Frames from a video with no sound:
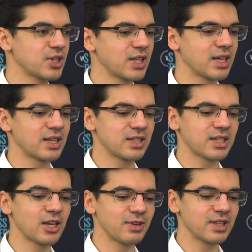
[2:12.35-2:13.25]
Like this
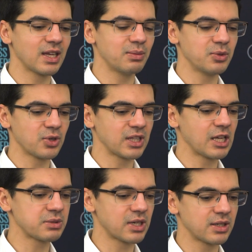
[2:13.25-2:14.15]
kind of endgame, rook
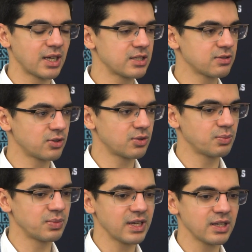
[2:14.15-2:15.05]
endgames are nice for
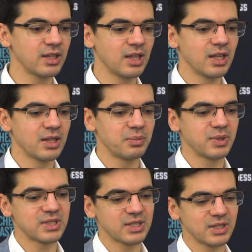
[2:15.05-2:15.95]
black,
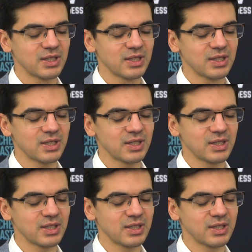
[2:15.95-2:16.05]
but